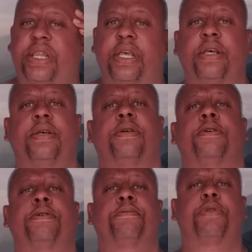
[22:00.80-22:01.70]
the,
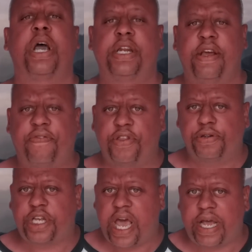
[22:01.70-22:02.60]
the idea for
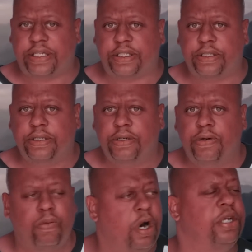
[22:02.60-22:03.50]
those hats?
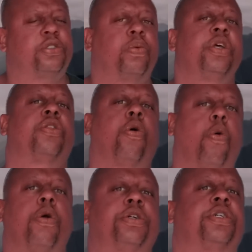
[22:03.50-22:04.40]
Where is really the
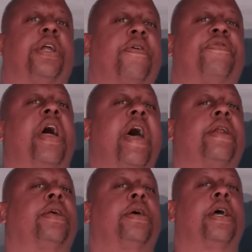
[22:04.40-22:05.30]
origin of that?
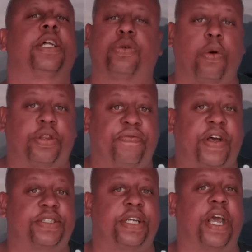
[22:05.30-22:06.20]
It's worth
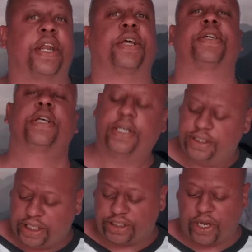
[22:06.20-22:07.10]
investigating.
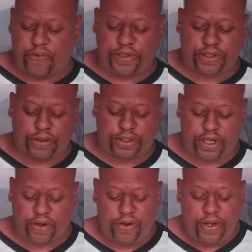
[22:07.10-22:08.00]
It takes a lot of research,
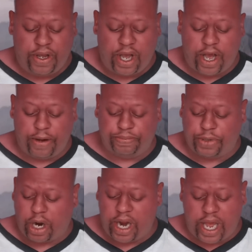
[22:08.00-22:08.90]
though. Um,
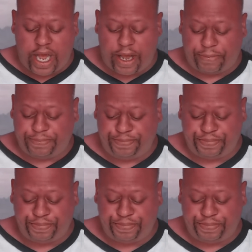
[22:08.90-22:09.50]
all right. Um,